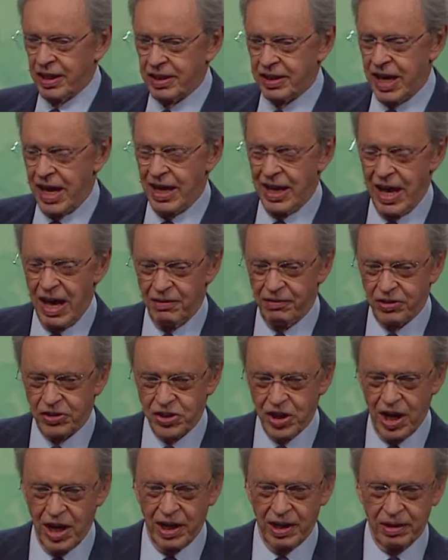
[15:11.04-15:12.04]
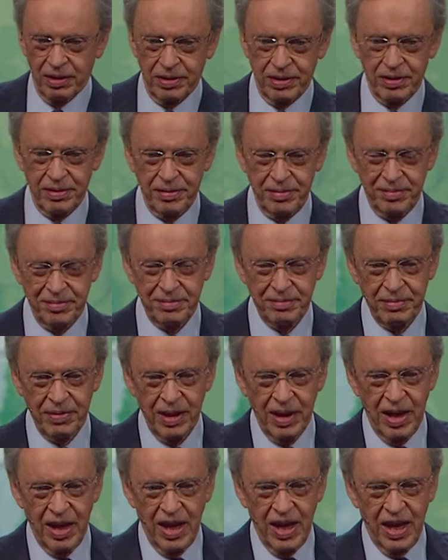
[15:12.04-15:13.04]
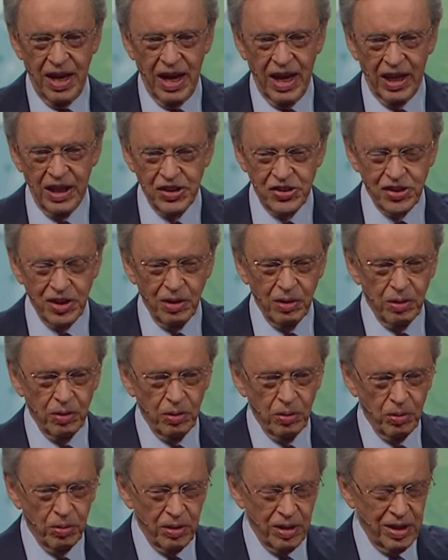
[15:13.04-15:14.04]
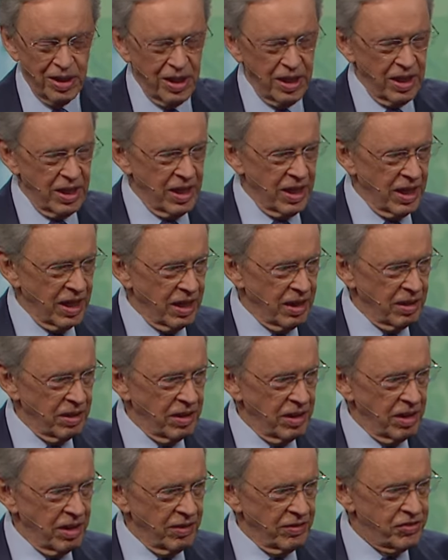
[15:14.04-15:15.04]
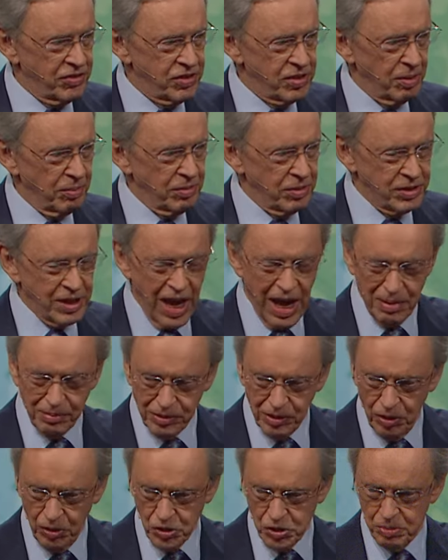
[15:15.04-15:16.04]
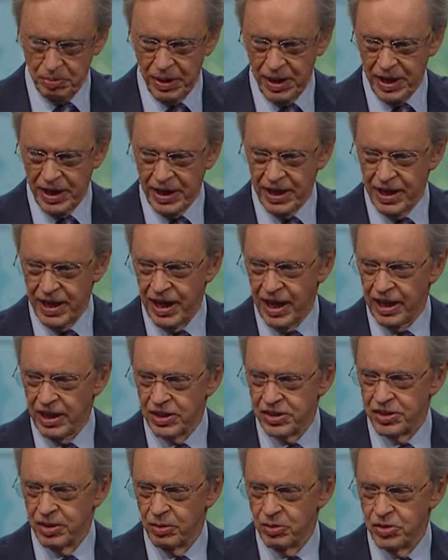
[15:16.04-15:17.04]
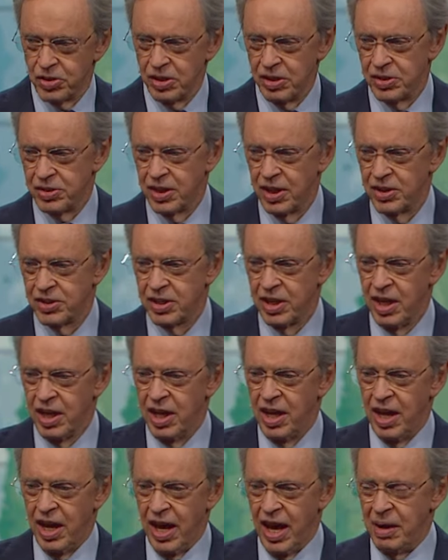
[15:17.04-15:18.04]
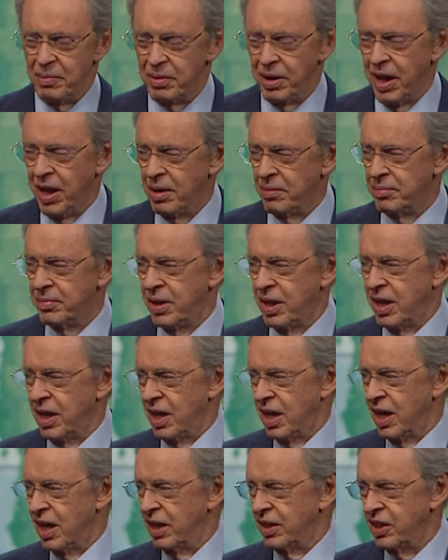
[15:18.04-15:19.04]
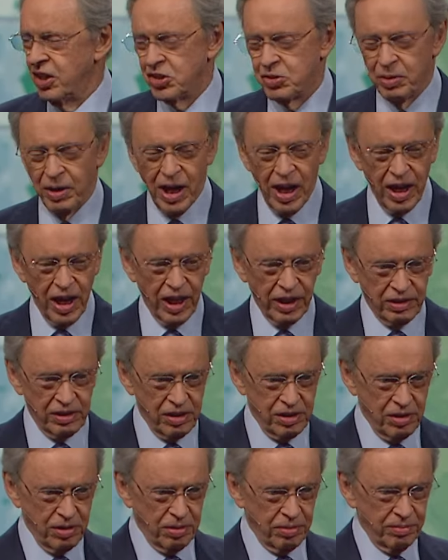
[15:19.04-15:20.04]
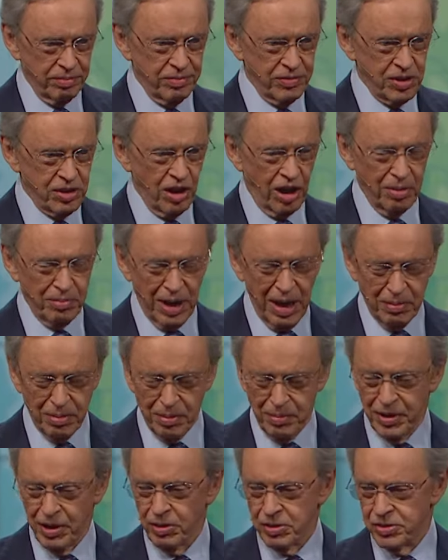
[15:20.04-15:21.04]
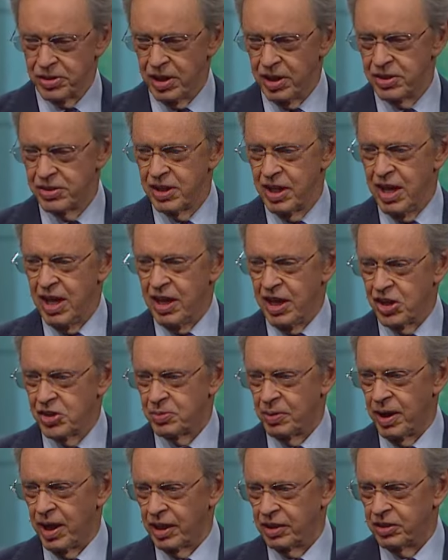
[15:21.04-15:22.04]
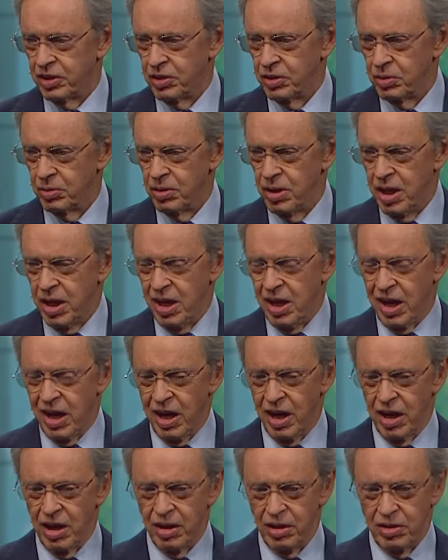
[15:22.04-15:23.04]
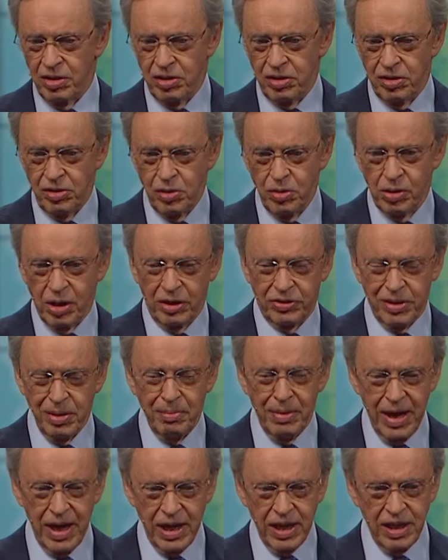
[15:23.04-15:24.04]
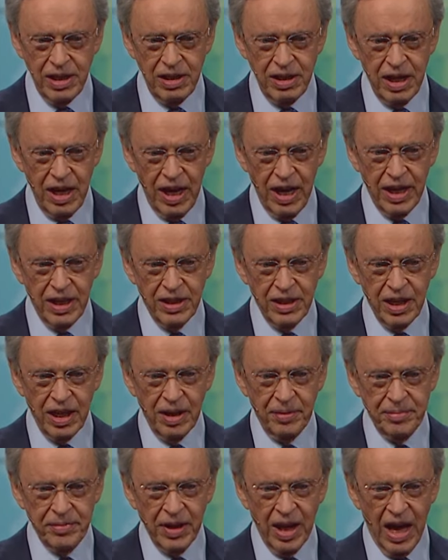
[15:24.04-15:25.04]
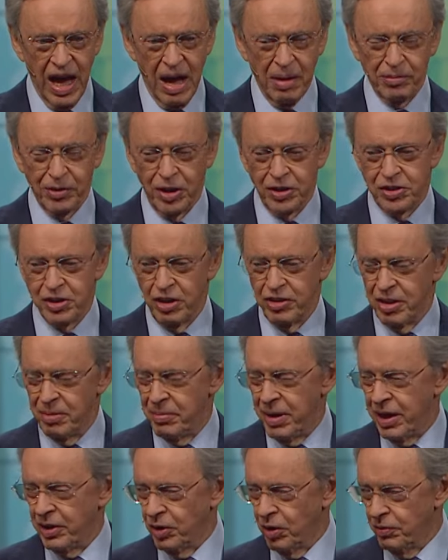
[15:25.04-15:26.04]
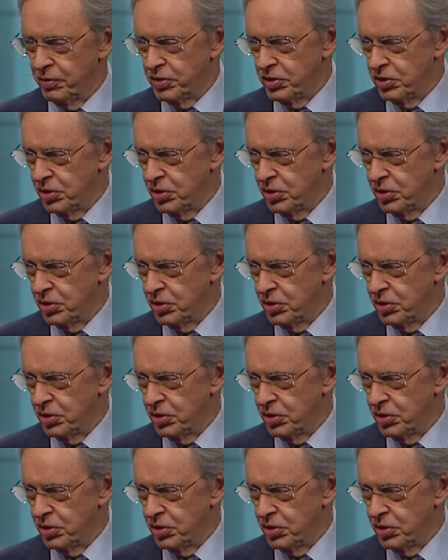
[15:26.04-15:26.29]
can't have a child. And so uh, some time goes by, and so she says, Abraham, uh, here's what I'd like to do. It's called him Abram in those days. Here's what I'd like to do. Uh, you get the maid, and uh, I'm going to turn the maid over to